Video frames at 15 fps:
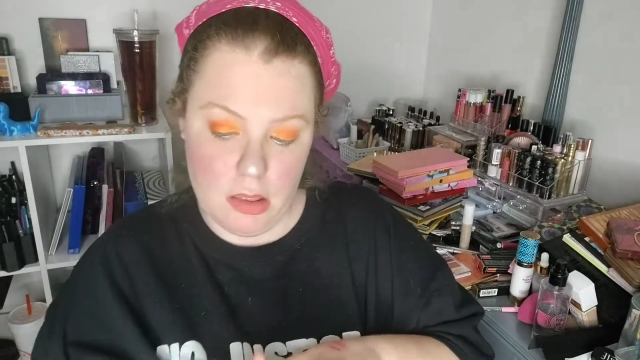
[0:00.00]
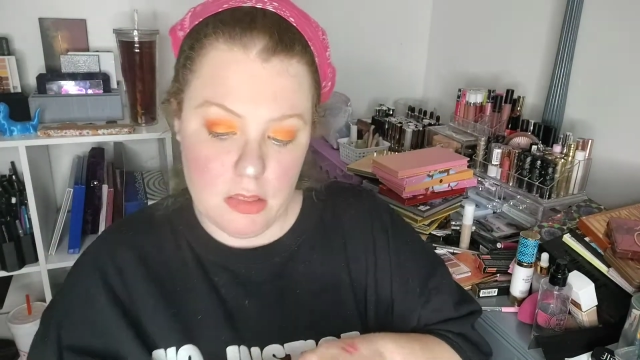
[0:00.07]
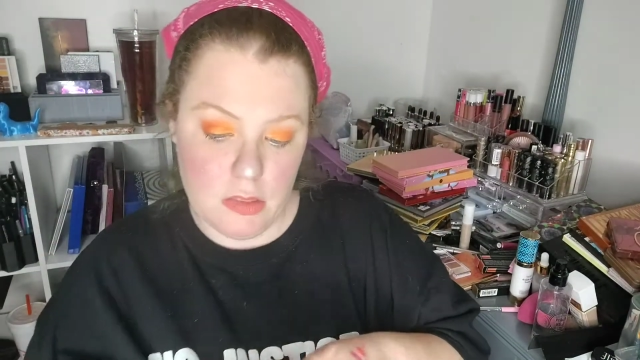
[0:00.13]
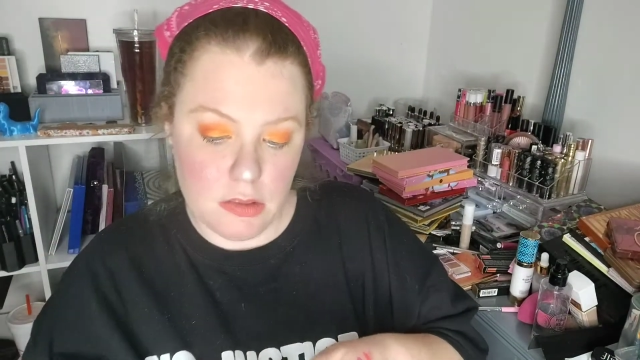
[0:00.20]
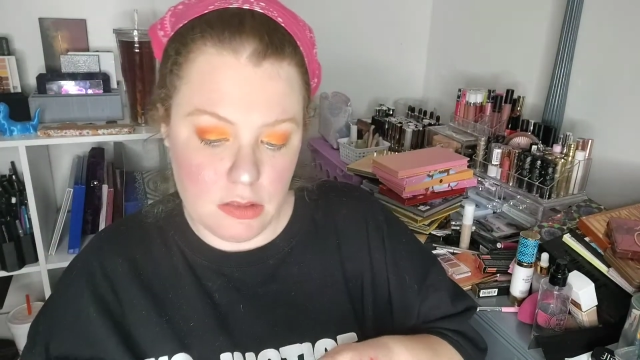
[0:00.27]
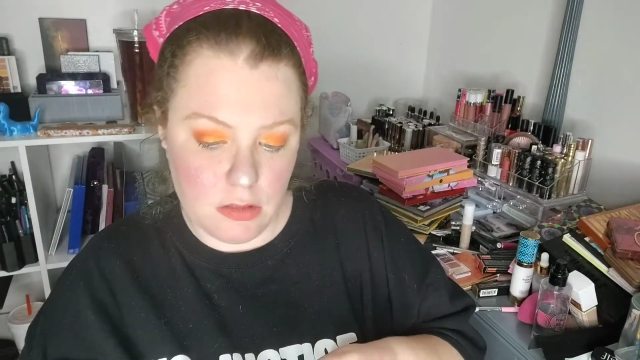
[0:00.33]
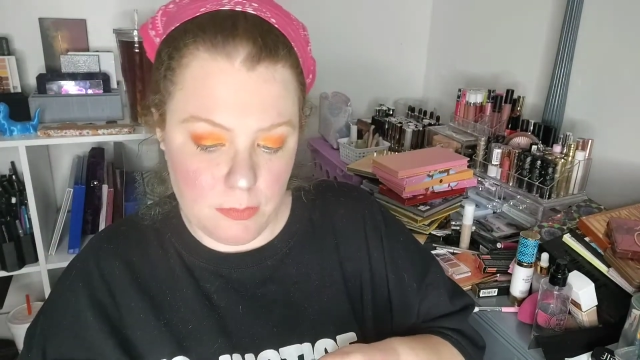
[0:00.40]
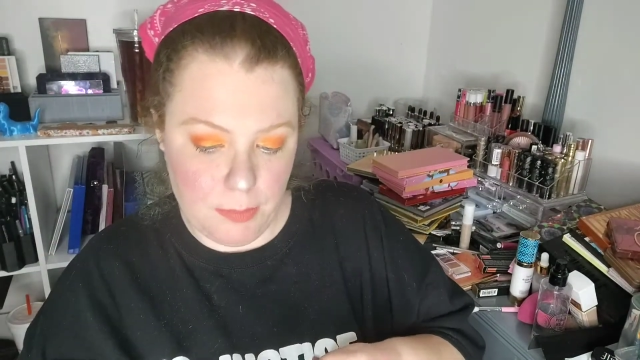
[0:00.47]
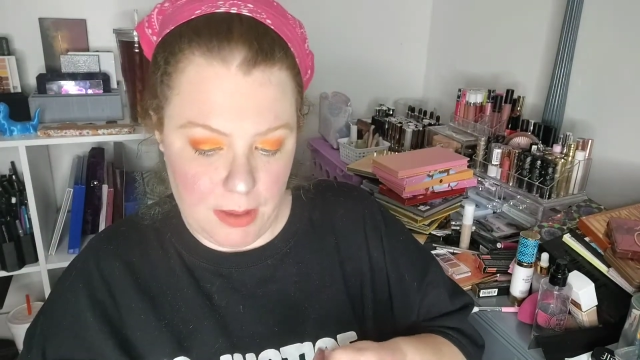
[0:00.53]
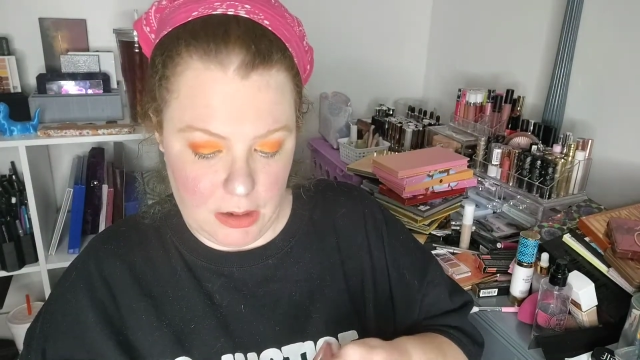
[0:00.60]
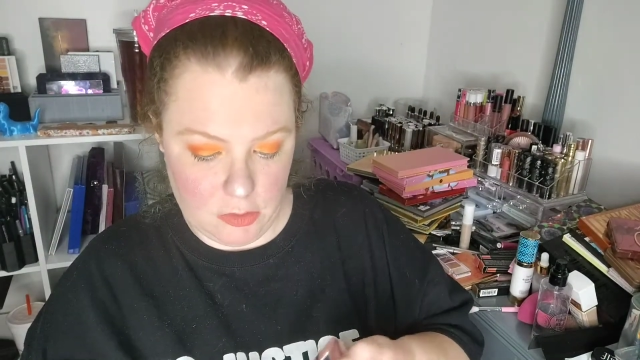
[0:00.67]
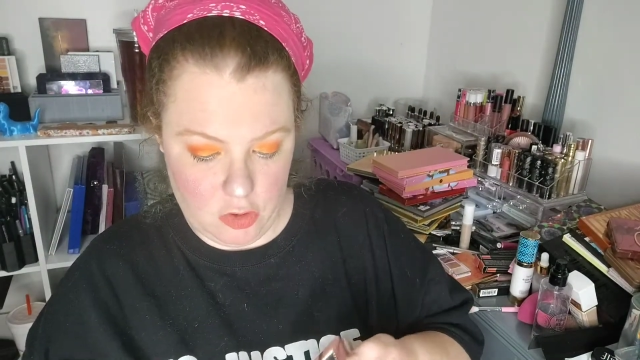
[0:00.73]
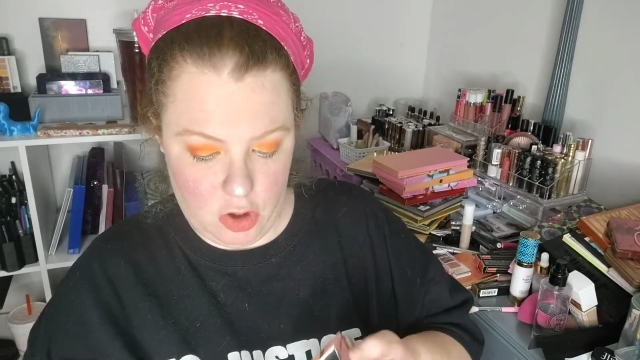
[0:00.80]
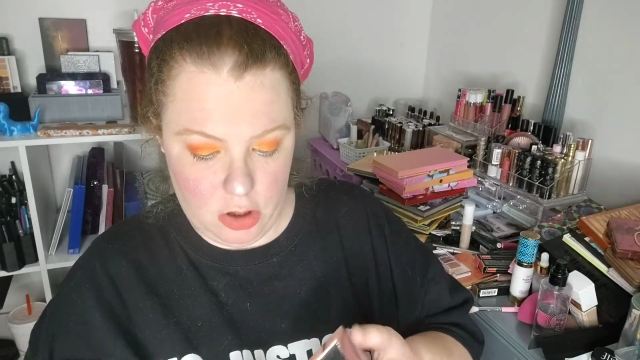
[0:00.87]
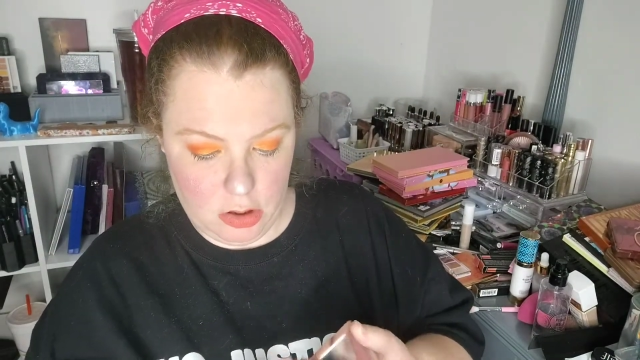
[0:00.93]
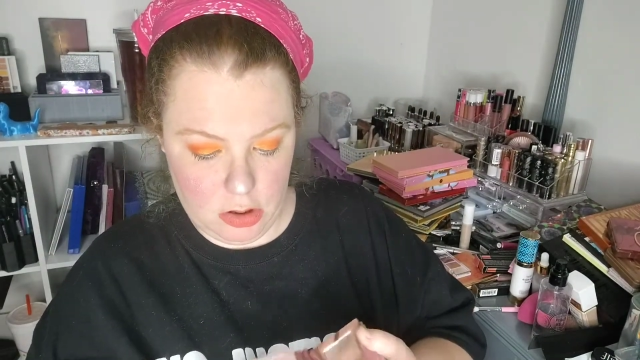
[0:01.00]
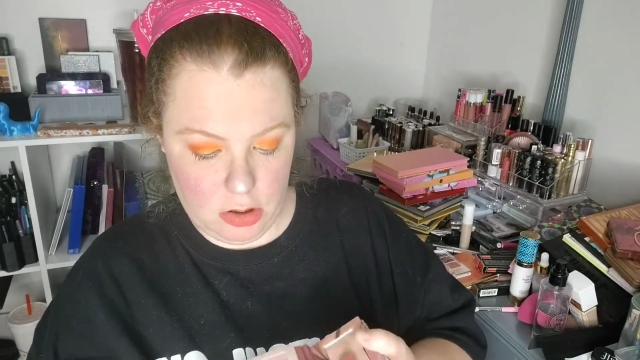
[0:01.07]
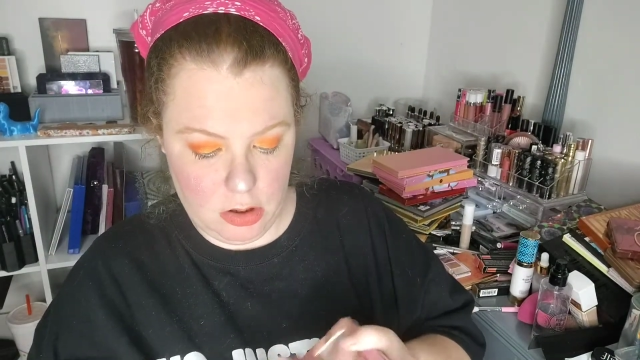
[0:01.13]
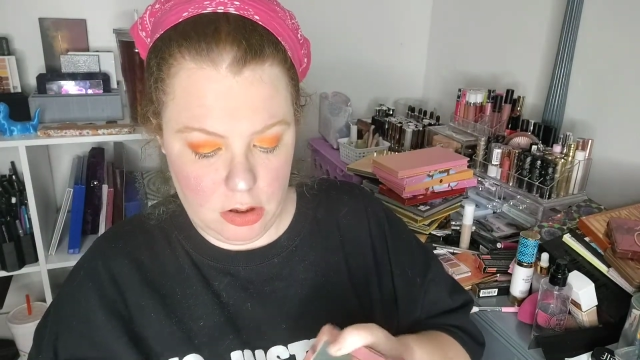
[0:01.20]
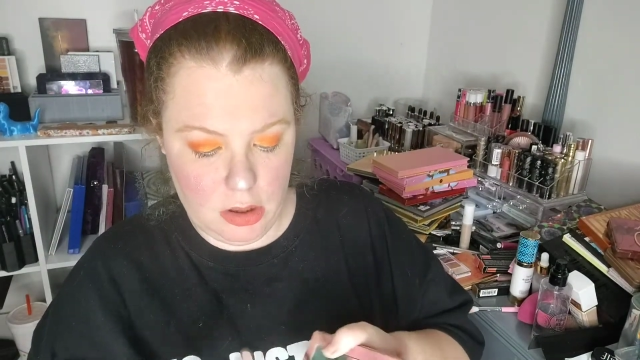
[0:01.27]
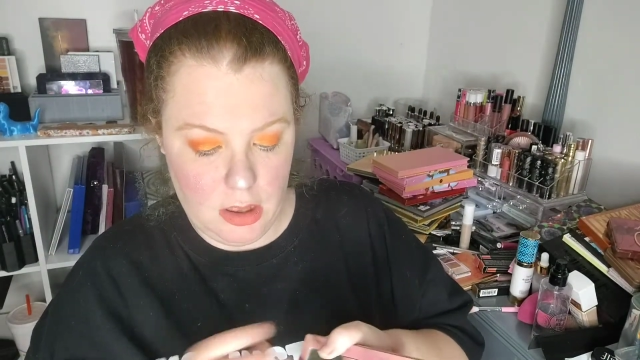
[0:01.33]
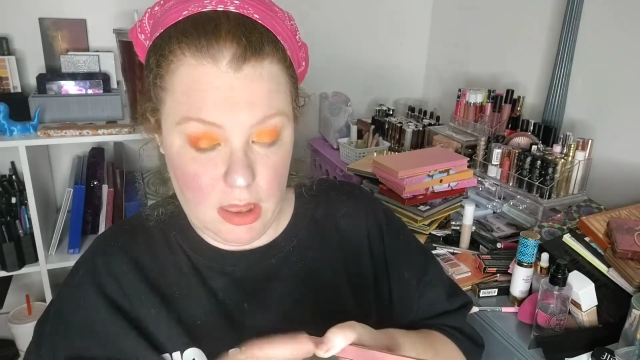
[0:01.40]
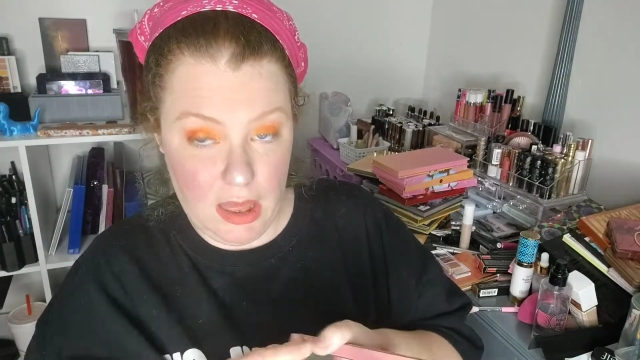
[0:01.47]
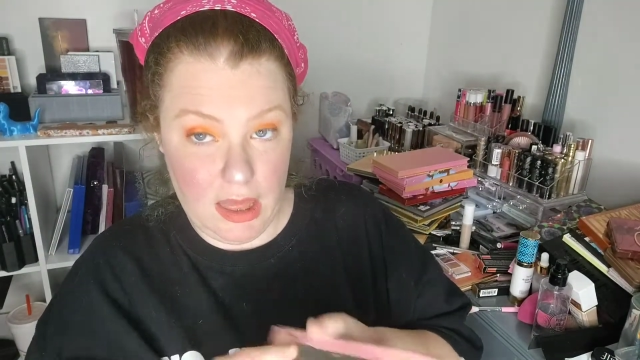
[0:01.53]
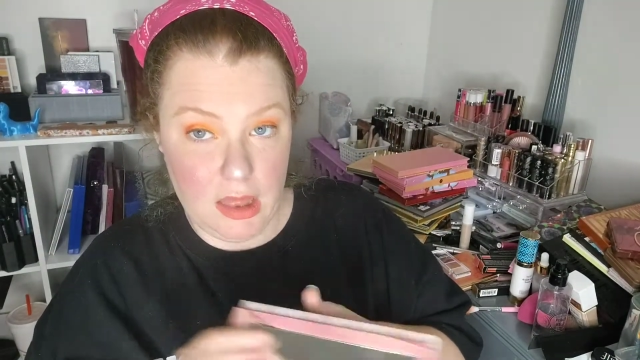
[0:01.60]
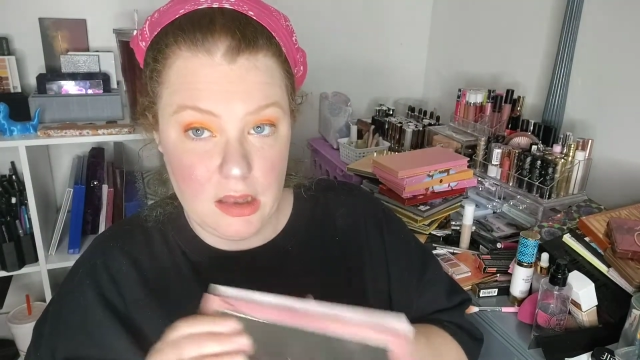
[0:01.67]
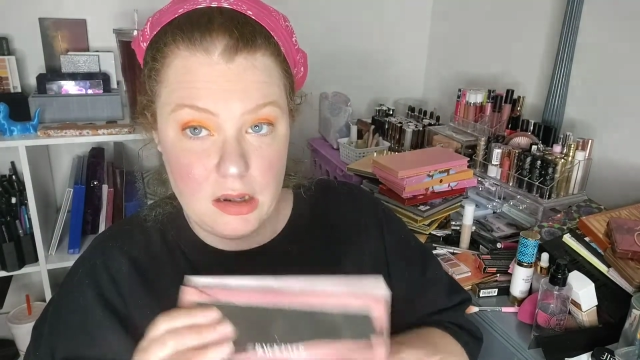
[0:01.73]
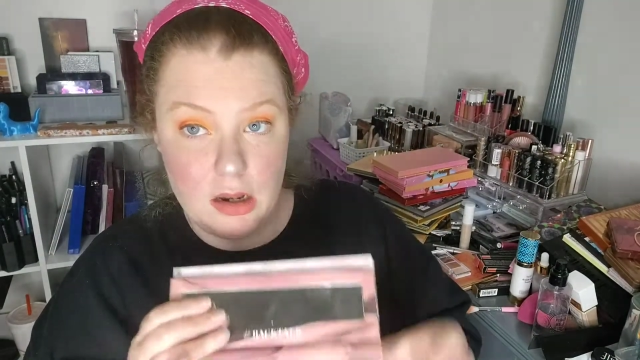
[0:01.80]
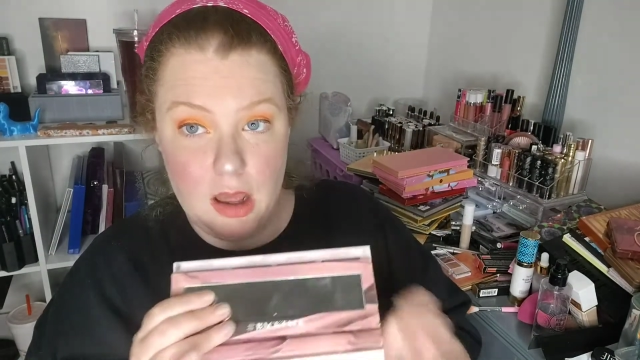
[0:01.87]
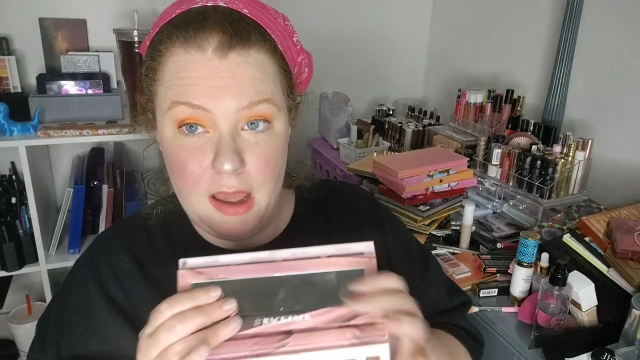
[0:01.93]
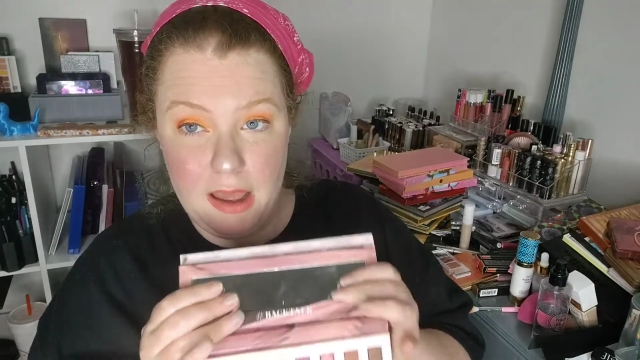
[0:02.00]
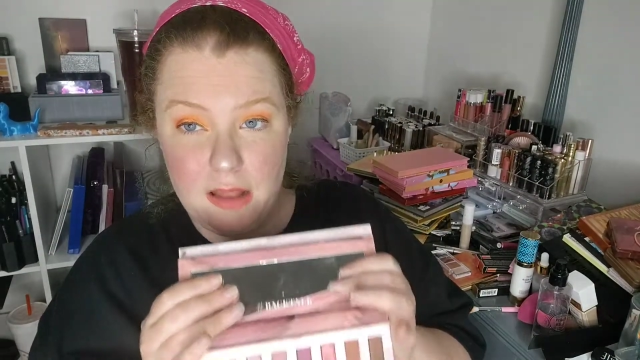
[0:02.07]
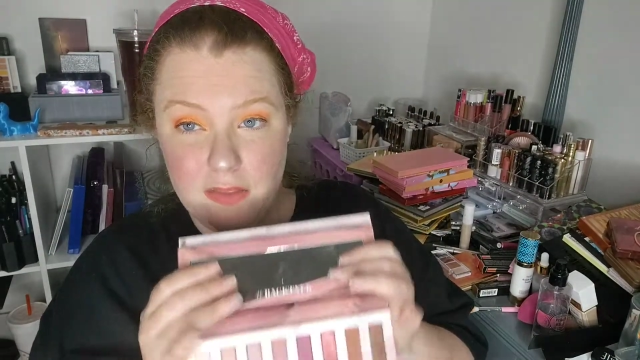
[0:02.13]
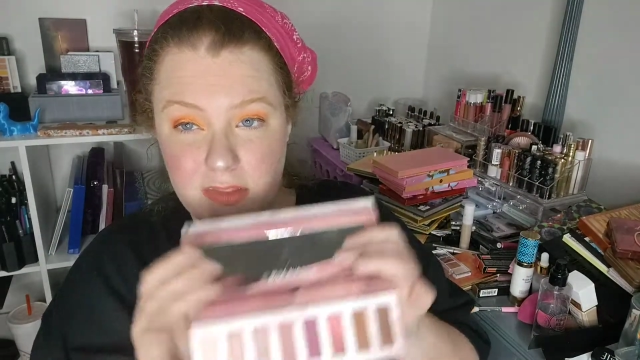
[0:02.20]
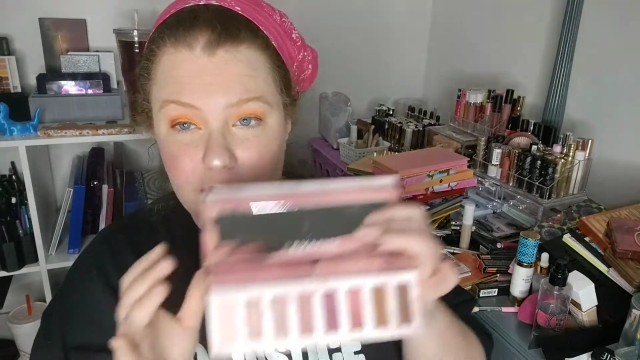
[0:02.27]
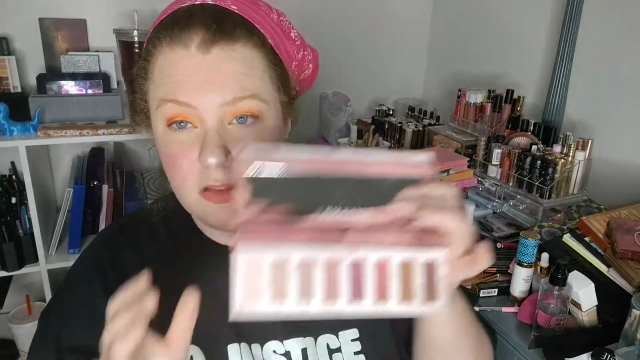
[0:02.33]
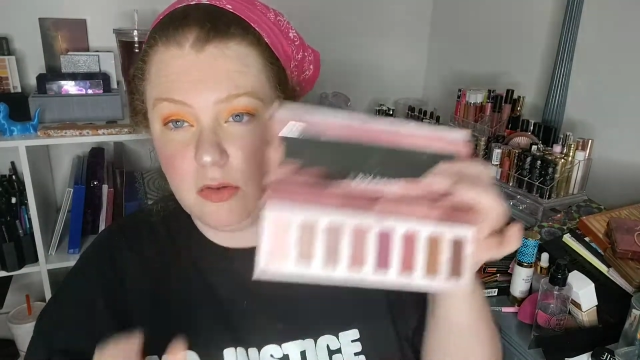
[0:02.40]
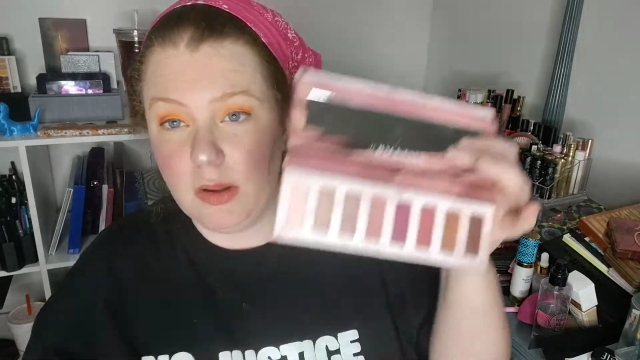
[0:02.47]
This is Back Talk, and I had this,